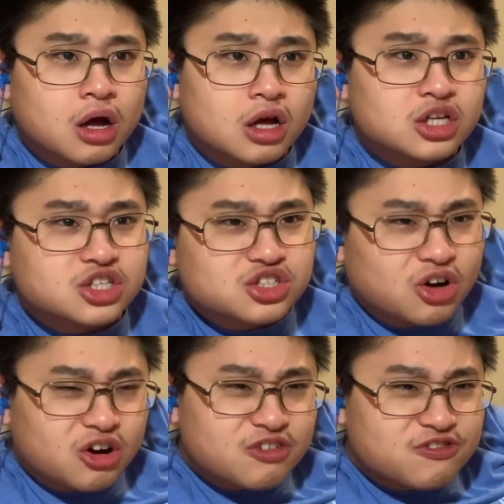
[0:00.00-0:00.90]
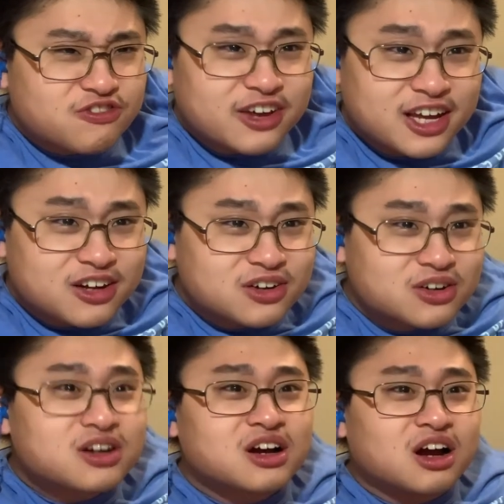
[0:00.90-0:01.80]
Star
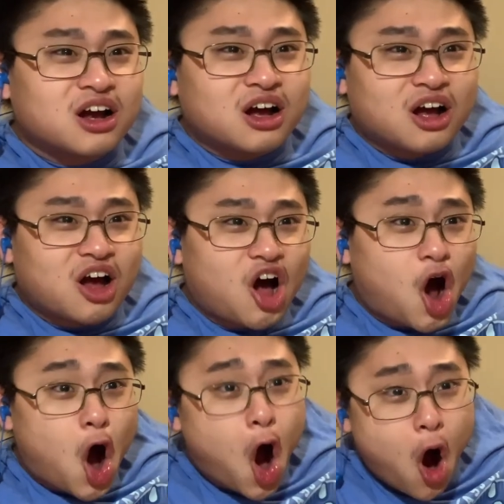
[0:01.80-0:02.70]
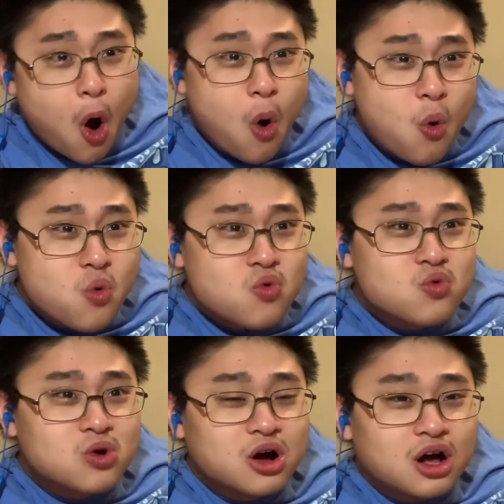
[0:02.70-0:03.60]
Finger? Oh!
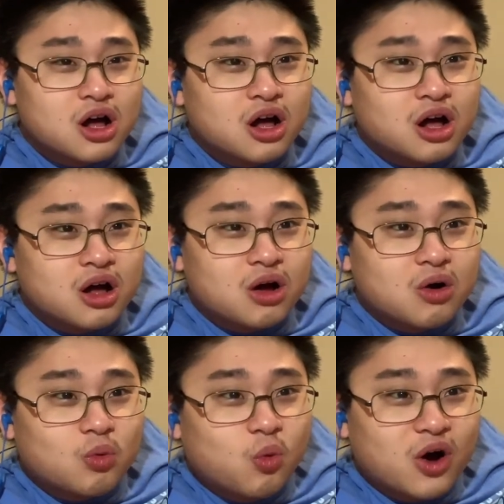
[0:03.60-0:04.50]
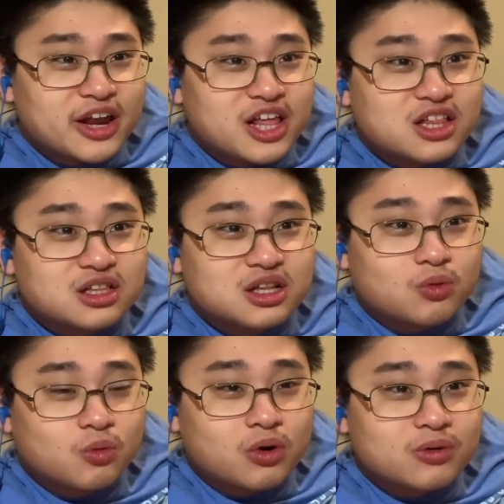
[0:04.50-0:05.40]
What in the
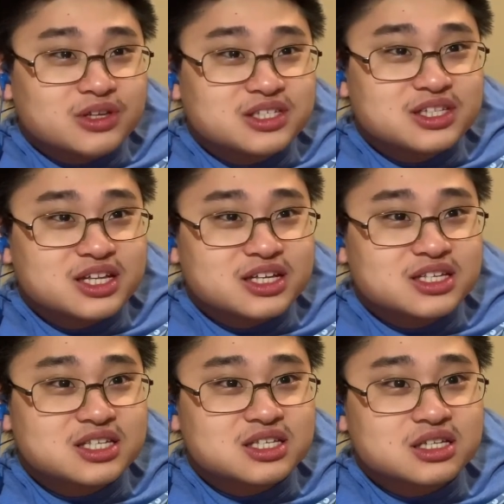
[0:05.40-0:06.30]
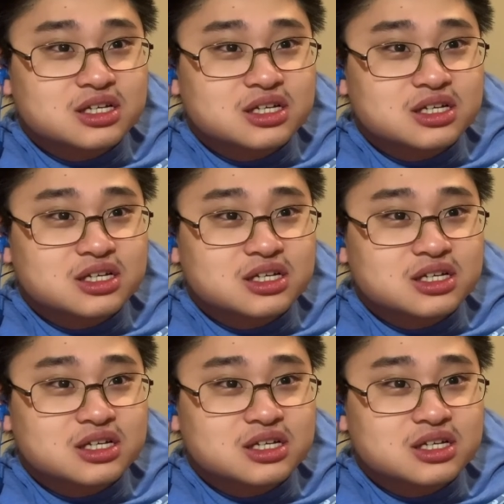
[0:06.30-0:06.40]
world is this?